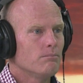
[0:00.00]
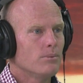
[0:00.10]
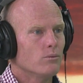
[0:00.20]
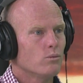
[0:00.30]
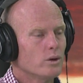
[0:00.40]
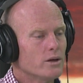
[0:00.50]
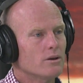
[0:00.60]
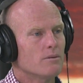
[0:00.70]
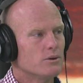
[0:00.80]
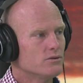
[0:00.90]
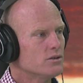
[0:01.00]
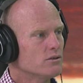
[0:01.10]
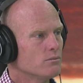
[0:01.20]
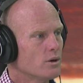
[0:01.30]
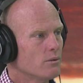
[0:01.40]
But we're in a
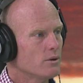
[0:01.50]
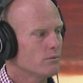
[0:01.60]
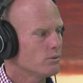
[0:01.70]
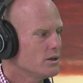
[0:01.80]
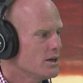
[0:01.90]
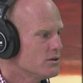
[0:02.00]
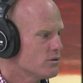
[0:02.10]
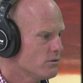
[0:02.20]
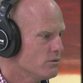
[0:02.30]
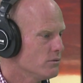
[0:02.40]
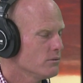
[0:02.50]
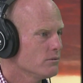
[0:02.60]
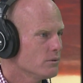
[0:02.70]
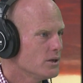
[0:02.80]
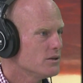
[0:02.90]
position where we need to
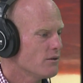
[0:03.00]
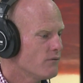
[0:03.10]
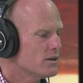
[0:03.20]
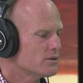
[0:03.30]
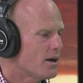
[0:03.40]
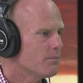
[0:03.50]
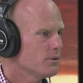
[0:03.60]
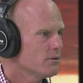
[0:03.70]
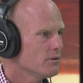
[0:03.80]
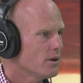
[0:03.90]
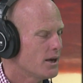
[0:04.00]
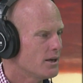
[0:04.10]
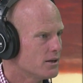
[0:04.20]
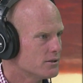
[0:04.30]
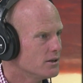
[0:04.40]
fix up
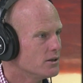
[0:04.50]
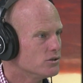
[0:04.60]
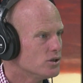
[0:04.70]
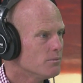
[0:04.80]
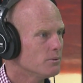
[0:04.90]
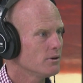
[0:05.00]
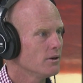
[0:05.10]
a sinking ship,